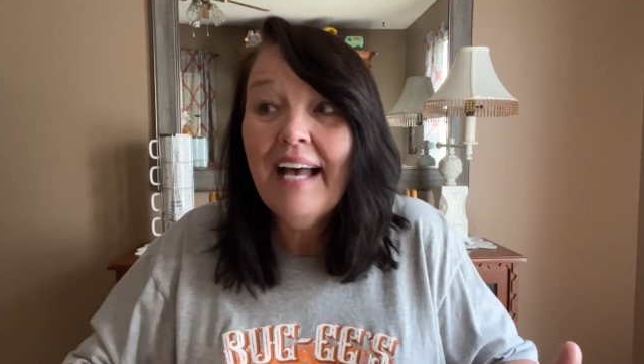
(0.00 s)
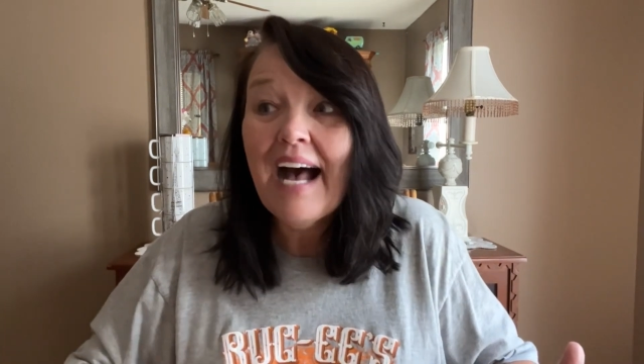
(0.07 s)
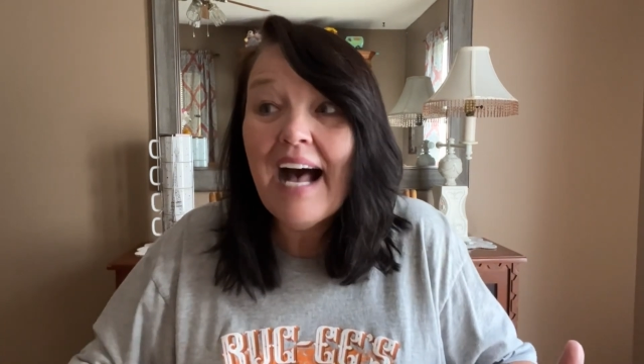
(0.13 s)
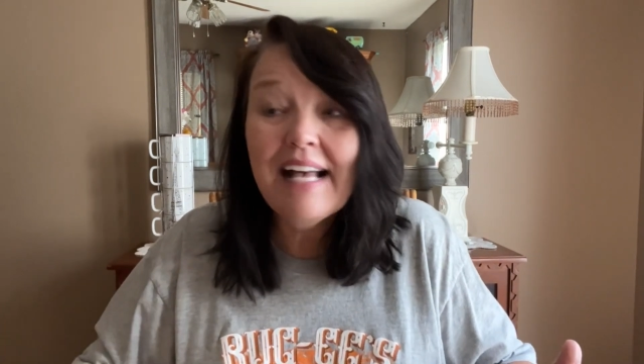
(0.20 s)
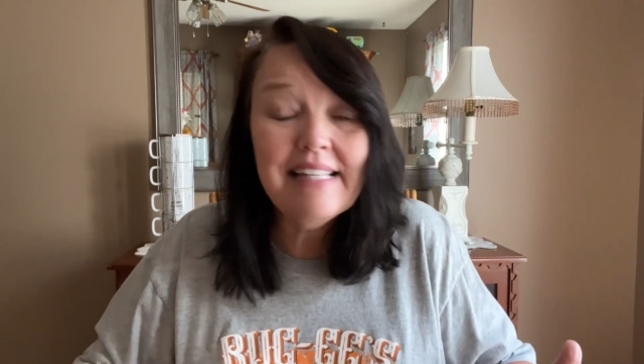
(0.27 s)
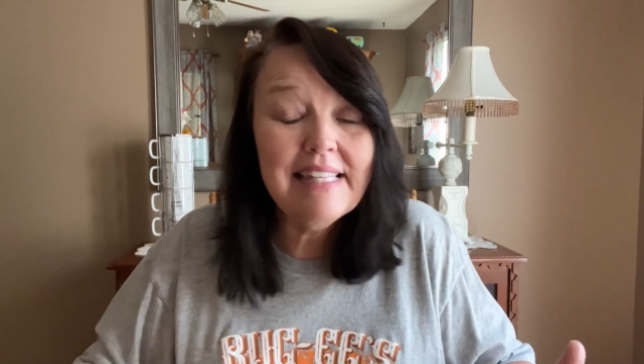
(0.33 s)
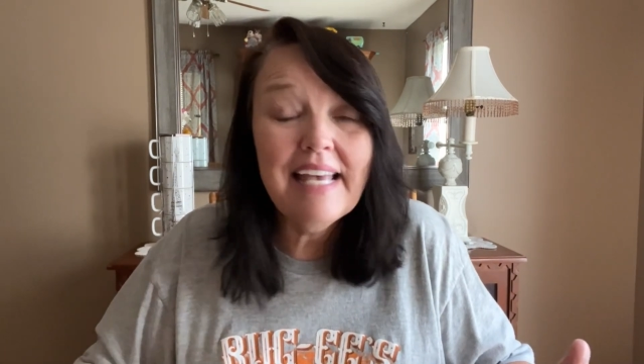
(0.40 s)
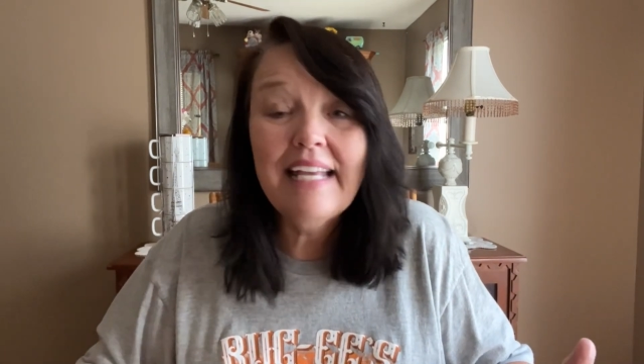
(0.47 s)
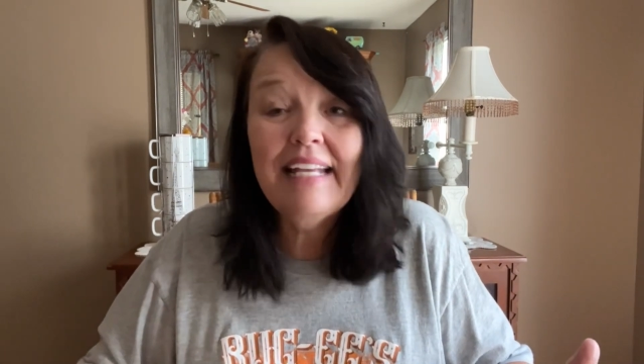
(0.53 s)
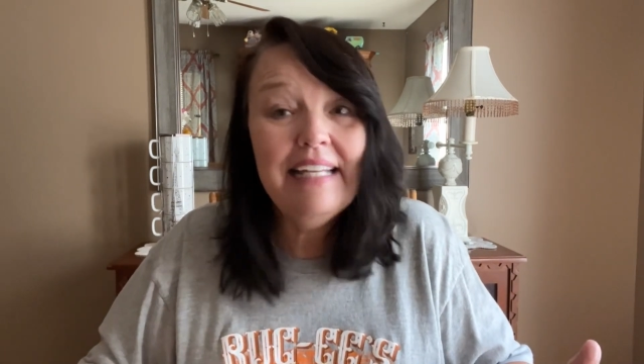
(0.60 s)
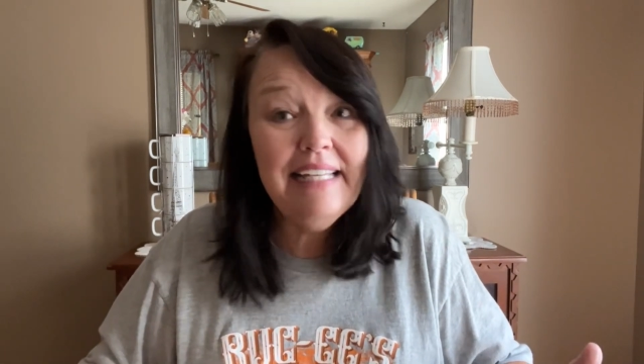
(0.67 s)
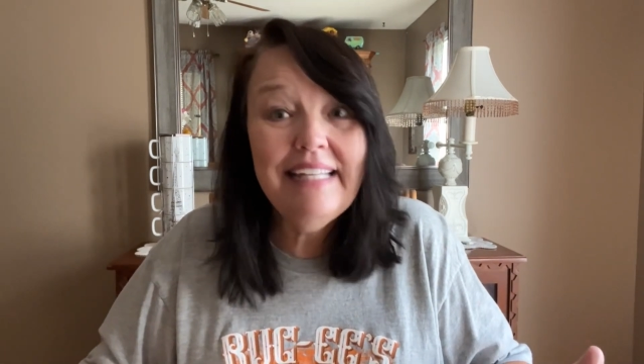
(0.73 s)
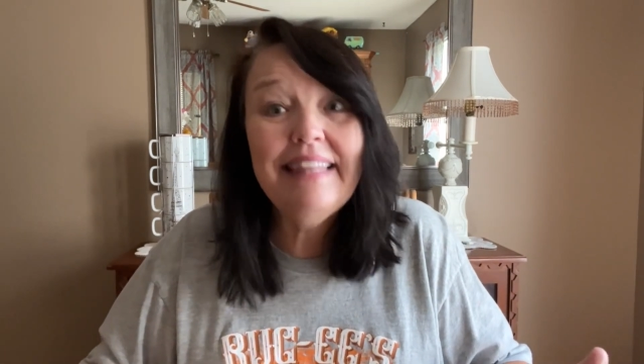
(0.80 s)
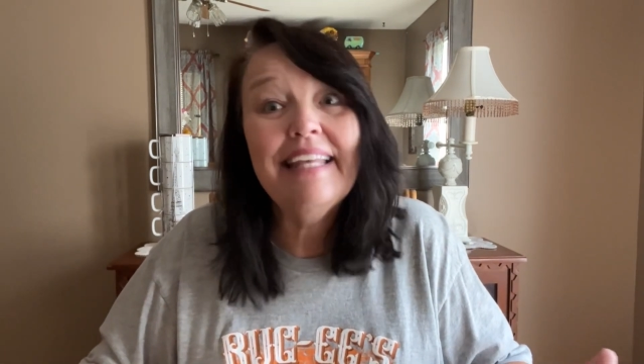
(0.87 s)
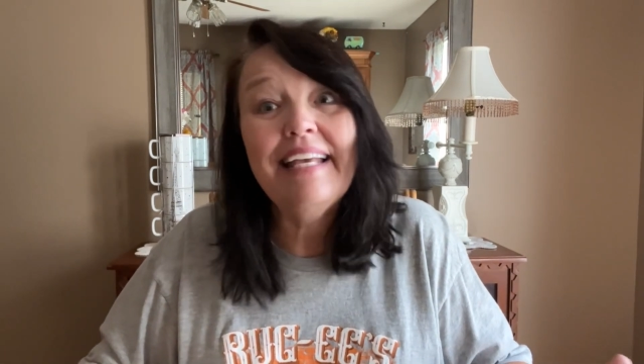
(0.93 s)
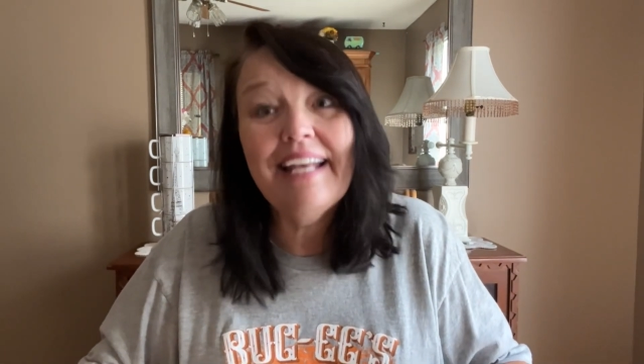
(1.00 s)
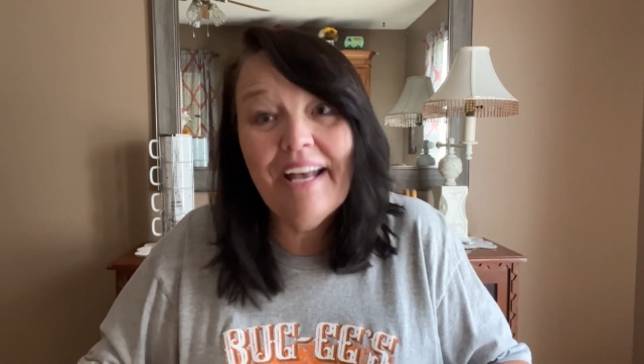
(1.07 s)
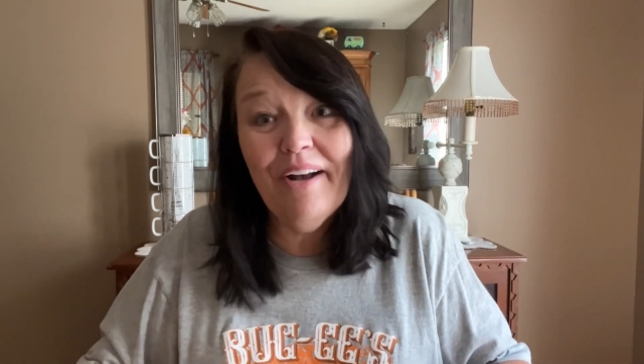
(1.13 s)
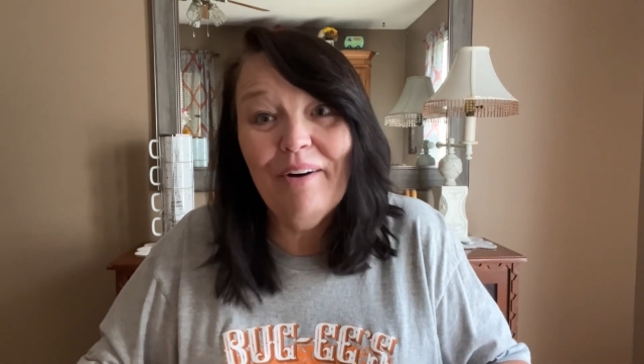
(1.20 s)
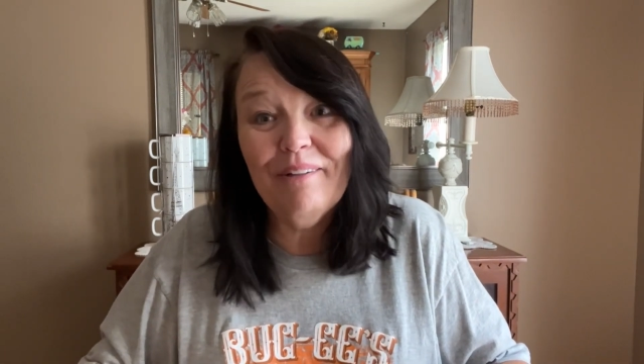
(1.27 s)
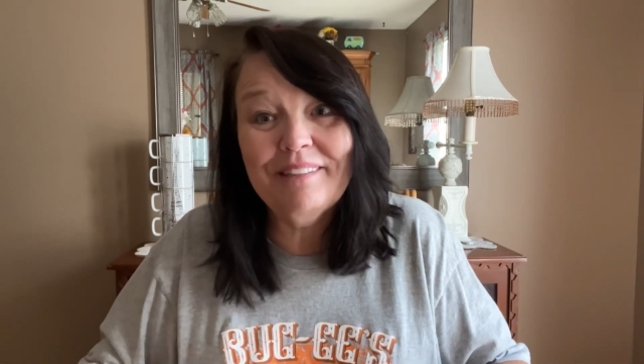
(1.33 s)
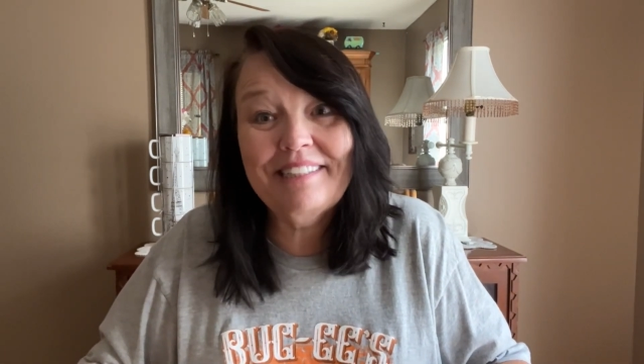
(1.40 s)
I say anything
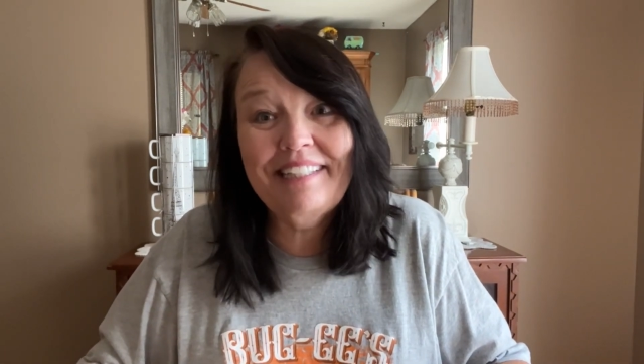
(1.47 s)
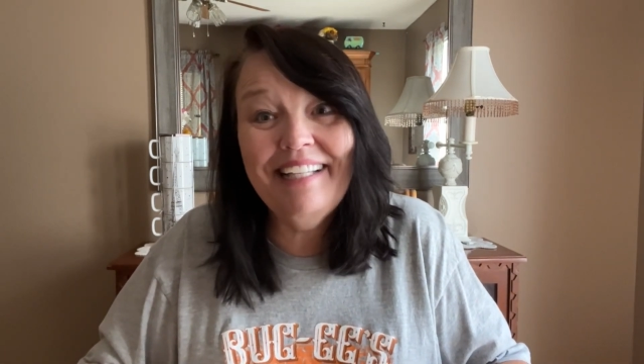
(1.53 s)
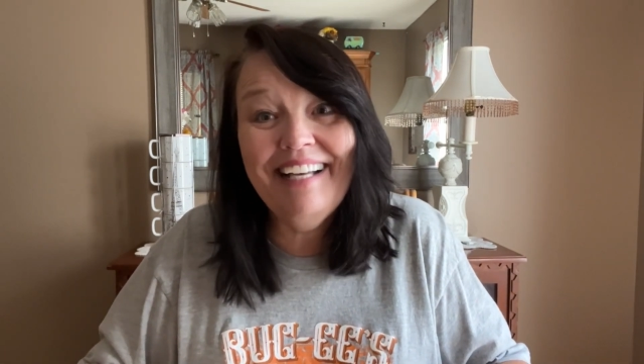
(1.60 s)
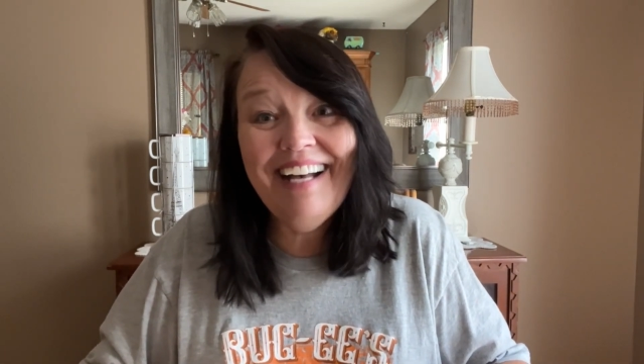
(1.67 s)
else.